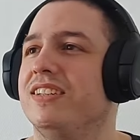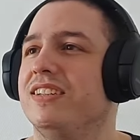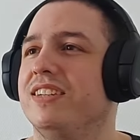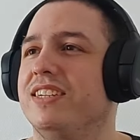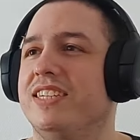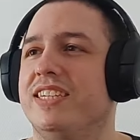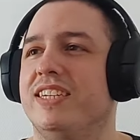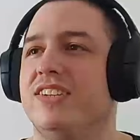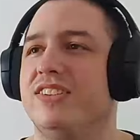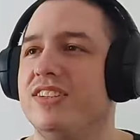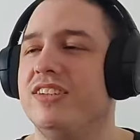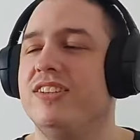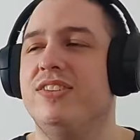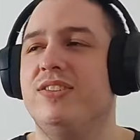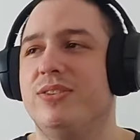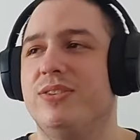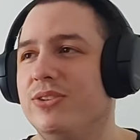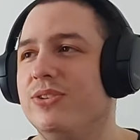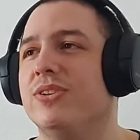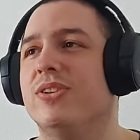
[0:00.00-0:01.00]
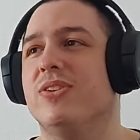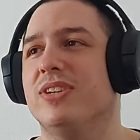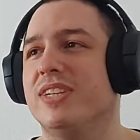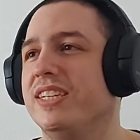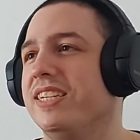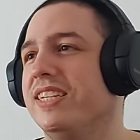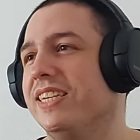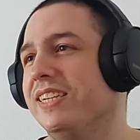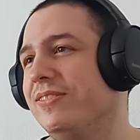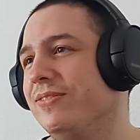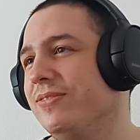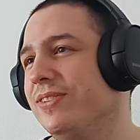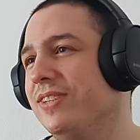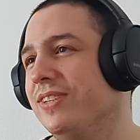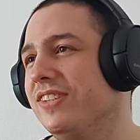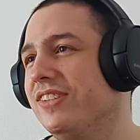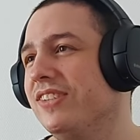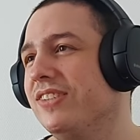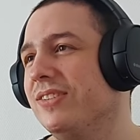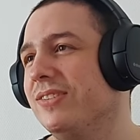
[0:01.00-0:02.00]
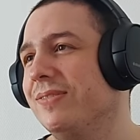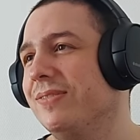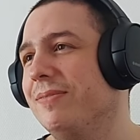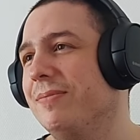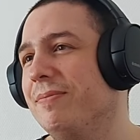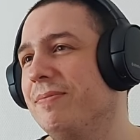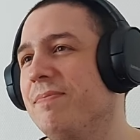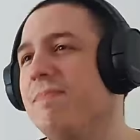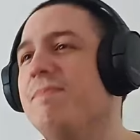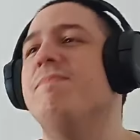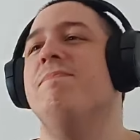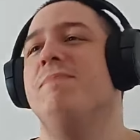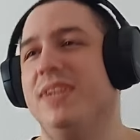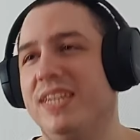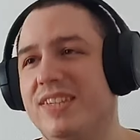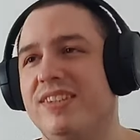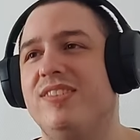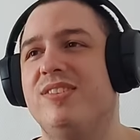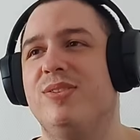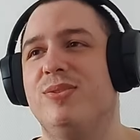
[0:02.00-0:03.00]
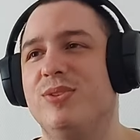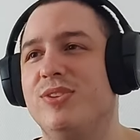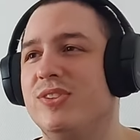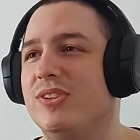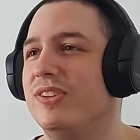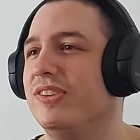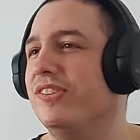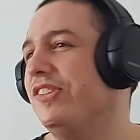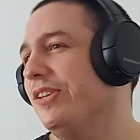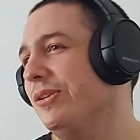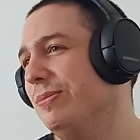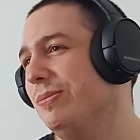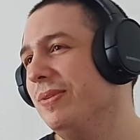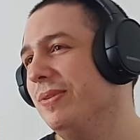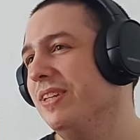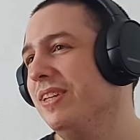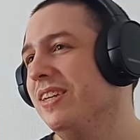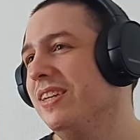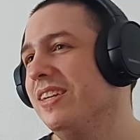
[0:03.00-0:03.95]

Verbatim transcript: Genshin is a good looking game, but man, this looks awesome.